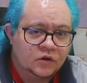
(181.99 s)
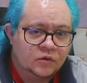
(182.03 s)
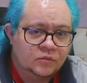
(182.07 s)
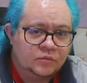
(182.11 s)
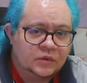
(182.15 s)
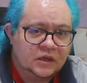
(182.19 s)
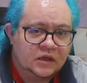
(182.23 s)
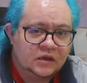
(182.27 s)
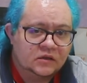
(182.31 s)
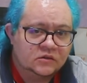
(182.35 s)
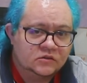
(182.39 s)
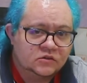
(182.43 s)

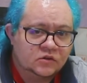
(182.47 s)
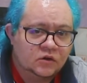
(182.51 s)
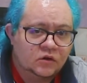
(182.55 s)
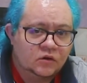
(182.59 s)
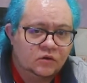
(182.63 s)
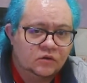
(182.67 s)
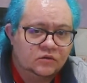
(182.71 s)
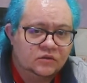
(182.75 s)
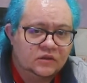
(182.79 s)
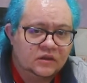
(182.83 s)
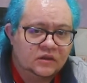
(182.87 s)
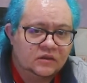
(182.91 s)
being
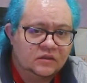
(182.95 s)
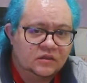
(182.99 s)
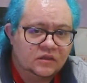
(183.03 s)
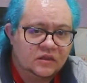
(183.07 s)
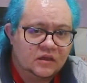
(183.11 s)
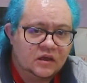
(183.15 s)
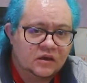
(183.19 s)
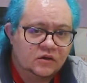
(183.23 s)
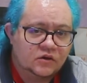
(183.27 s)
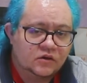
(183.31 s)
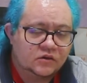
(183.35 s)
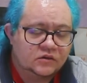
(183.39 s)
told that
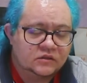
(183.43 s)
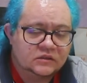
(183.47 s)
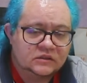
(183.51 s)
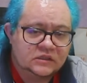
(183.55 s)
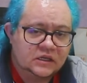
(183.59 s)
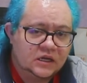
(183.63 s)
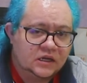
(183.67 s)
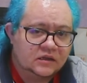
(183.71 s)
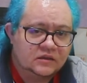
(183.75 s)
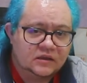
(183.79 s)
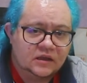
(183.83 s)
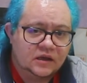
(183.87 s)
they couldn't
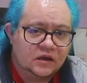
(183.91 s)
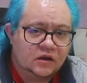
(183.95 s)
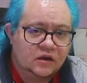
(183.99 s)
take their